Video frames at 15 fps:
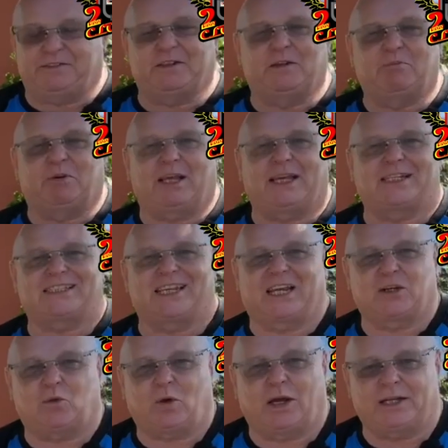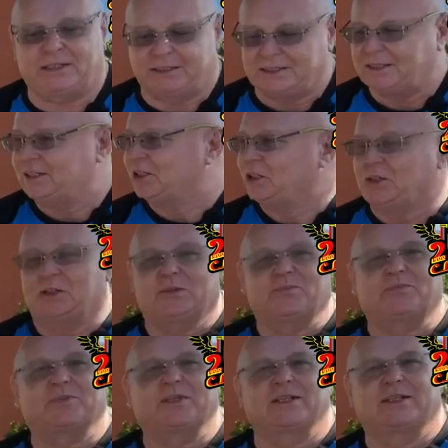in Playa San Juan
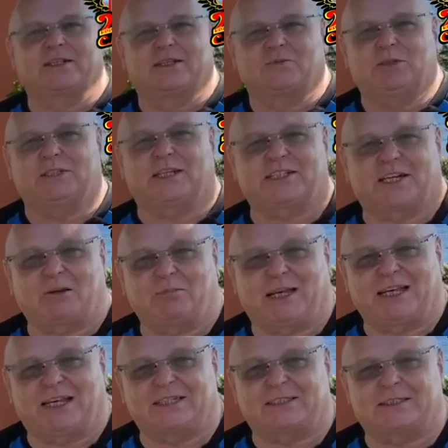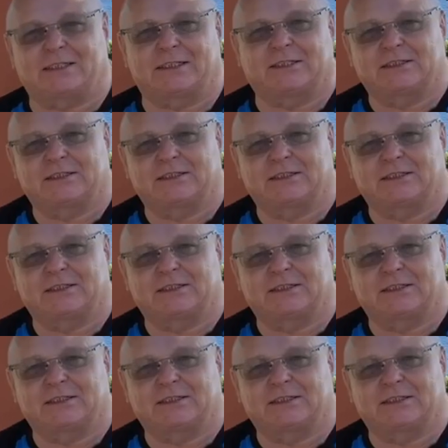with Adrián Baez.